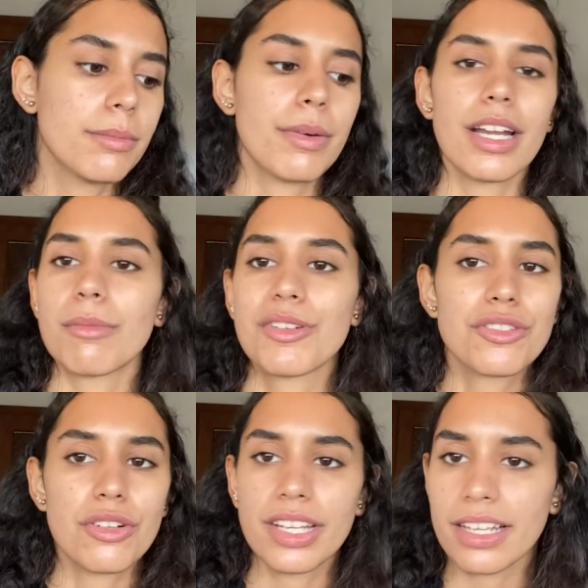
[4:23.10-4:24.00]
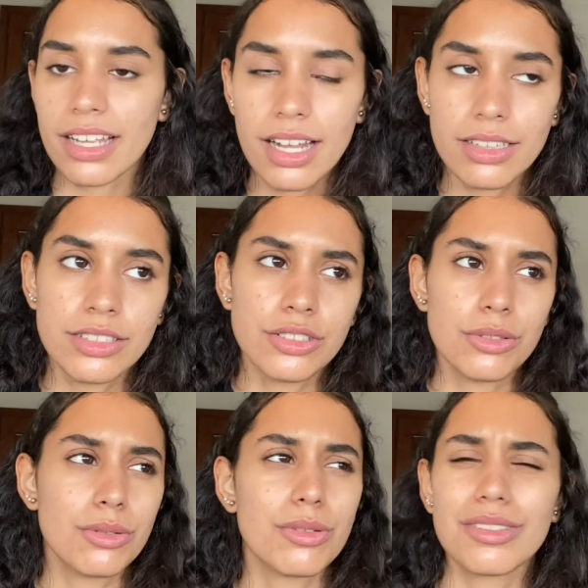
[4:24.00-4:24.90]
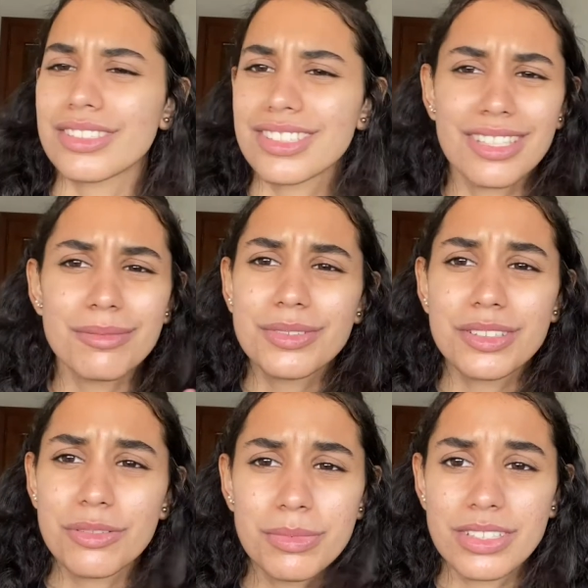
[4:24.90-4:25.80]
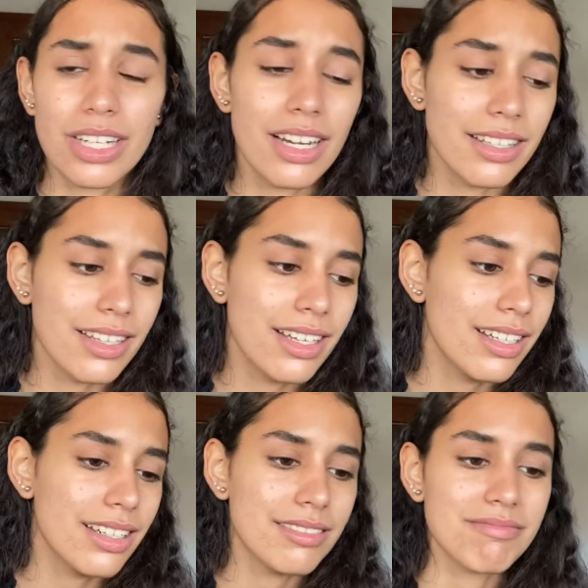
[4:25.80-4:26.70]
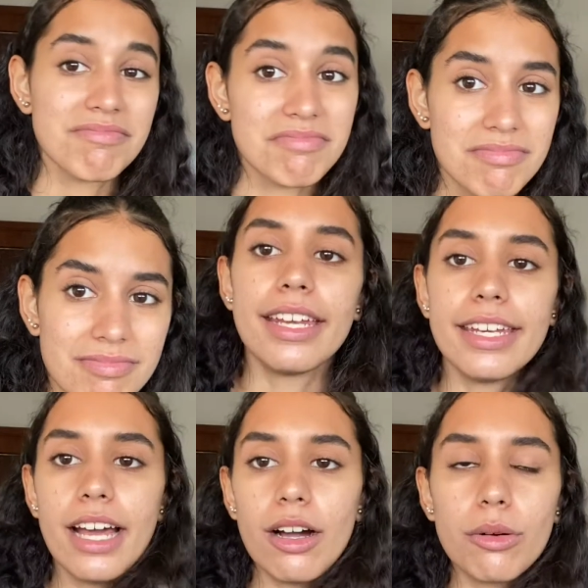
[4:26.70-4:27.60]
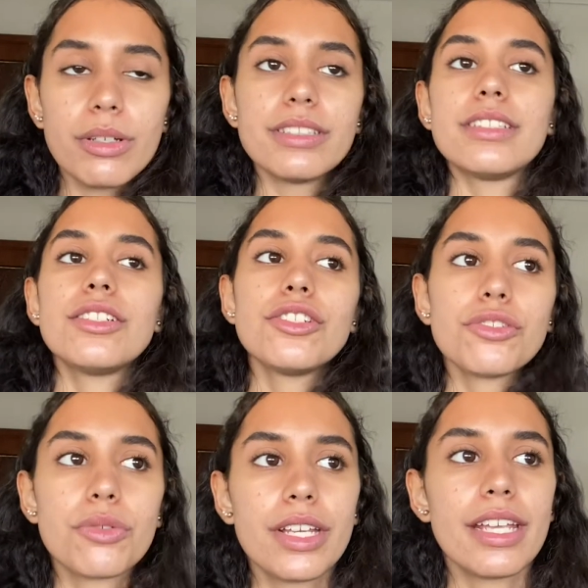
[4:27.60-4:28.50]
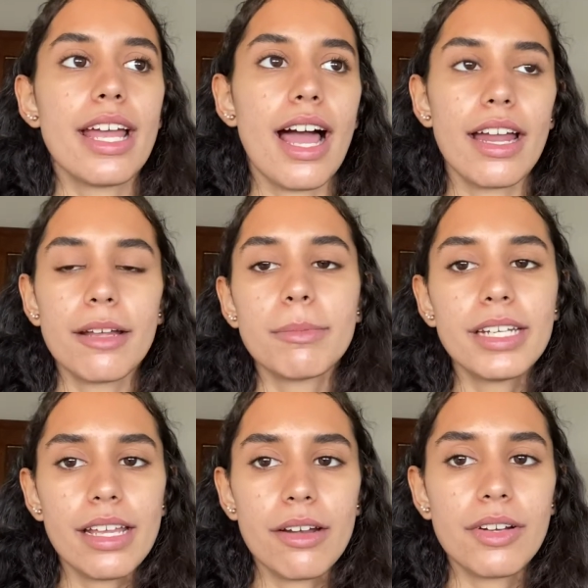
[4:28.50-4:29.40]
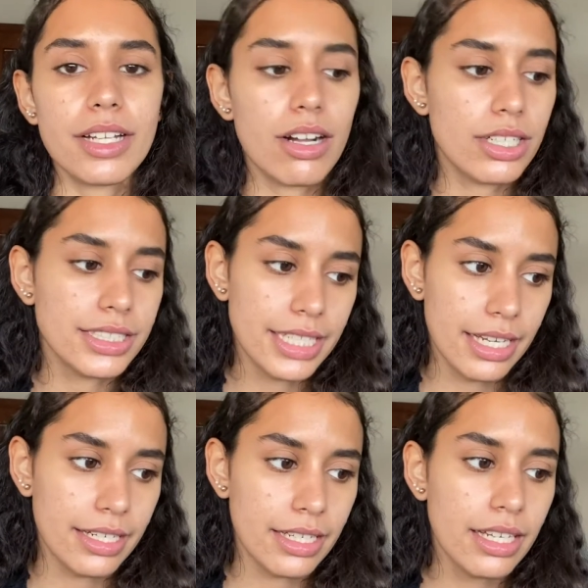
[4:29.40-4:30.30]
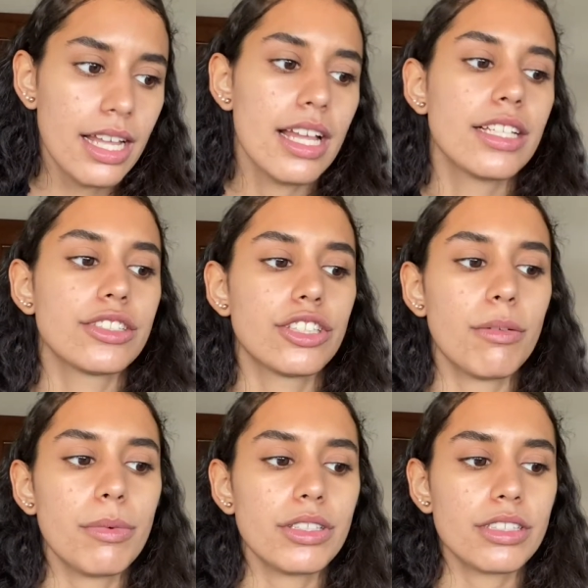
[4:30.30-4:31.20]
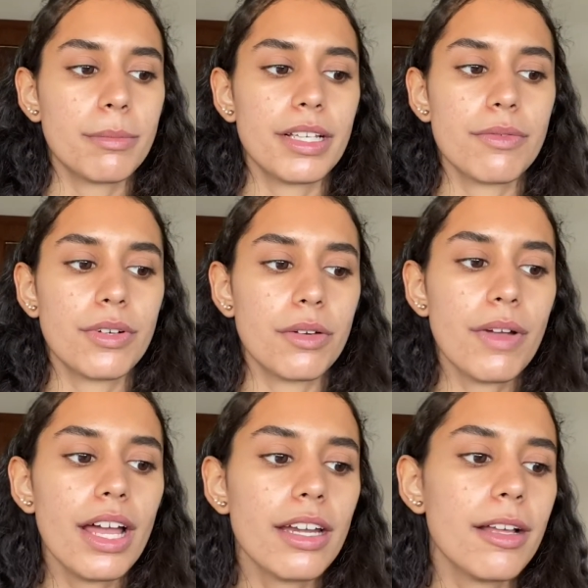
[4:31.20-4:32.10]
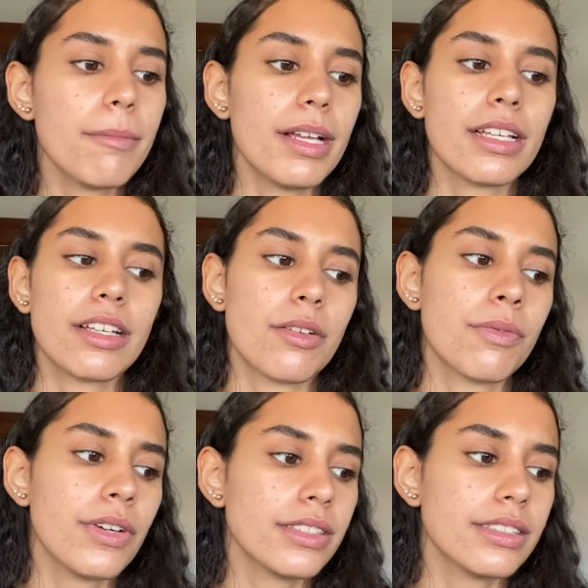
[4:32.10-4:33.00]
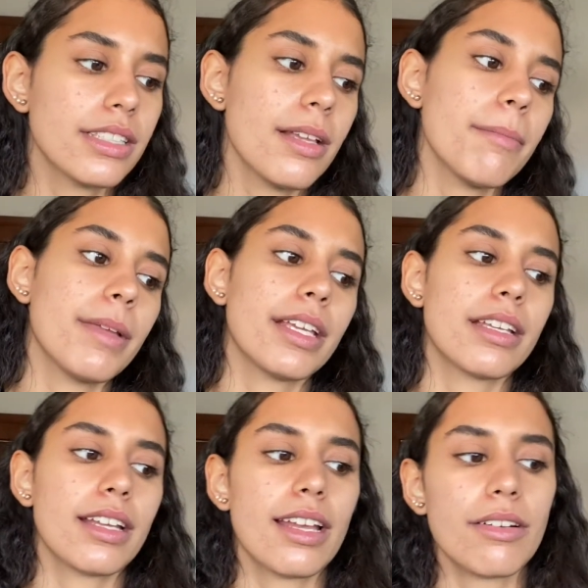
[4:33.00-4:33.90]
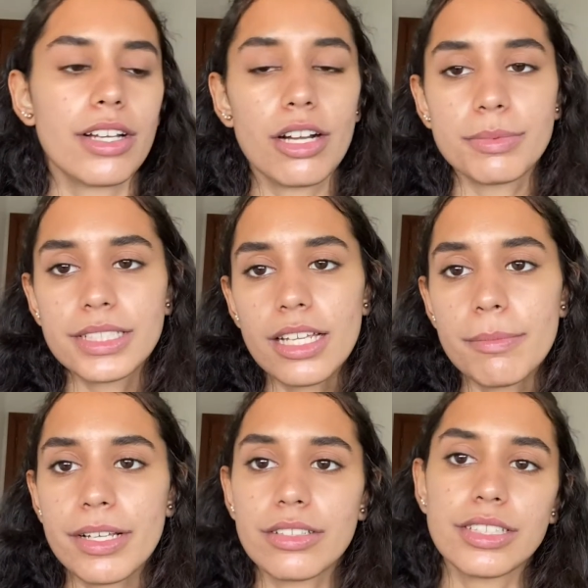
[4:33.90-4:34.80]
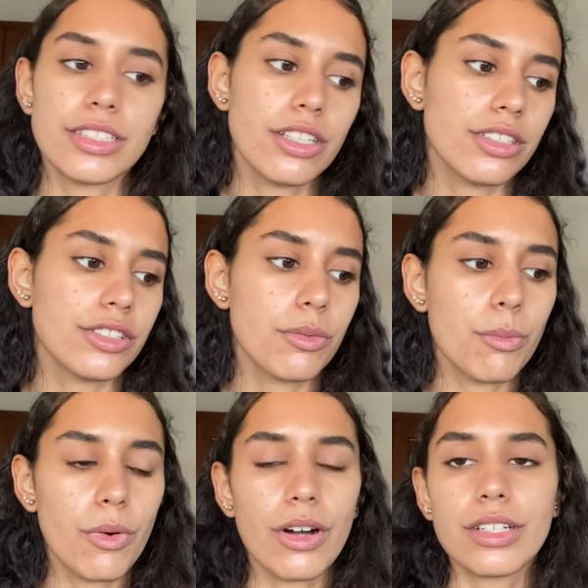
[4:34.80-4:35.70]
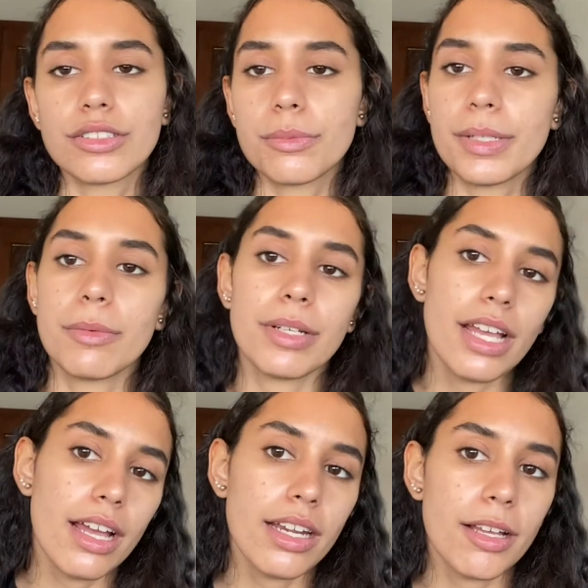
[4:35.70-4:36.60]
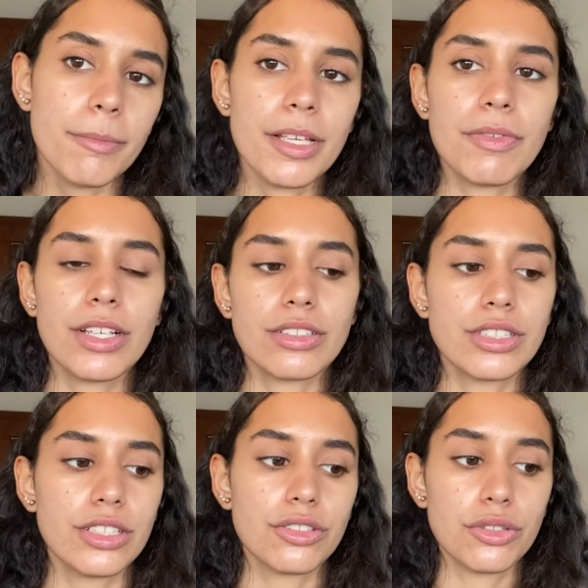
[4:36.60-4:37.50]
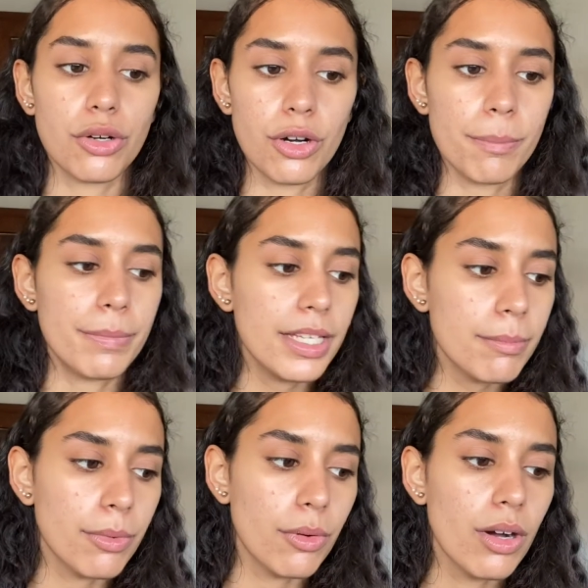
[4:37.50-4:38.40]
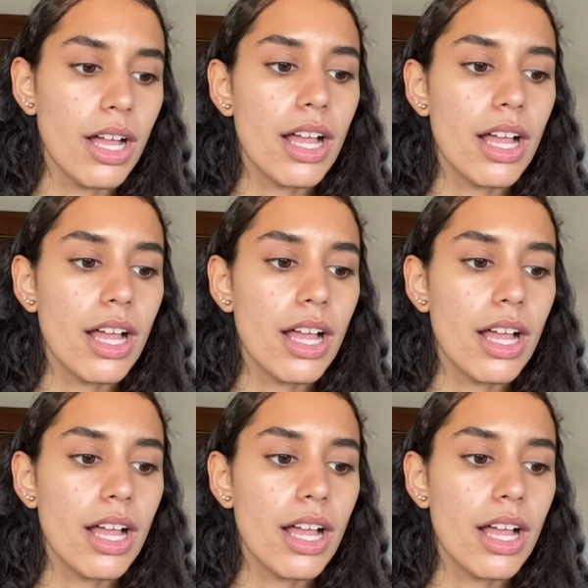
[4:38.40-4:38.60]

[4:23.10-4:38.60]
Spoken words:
but I'm not sure he can handle you, or some stupid shit like that. Now, in season 3, Adam and Eric are dating. Some boys are making fun of Adam, and he confronts them, making Eric upset because he doesn't want to be with Adam if he continues to hurt people.